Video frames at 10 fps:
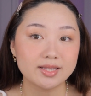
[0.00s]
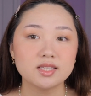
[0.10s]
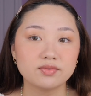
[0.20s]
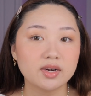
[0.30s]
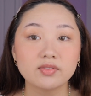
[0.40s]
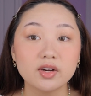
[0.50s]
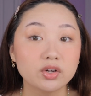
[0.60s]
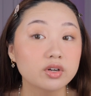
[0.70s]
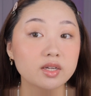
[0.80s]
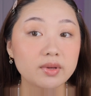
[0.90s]
It's very, very
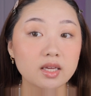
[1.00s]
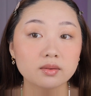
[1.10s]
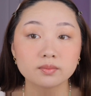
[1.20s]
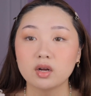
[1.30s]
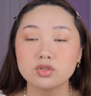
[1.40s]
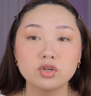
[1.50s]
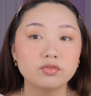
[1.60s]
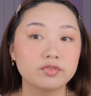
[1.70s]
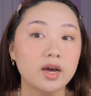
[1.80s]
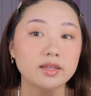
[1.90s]
creamy, but I also don't
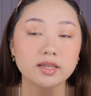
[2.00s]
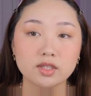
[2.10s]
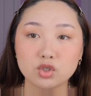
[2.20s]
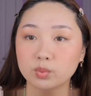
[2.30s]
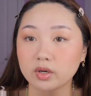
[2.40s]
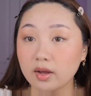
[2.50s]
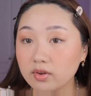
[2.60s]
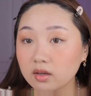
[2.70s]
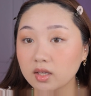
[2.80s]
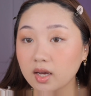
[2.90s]
find like it's super heavy
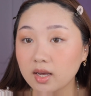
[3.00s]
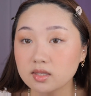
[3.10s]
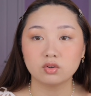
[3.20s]
on the eyes.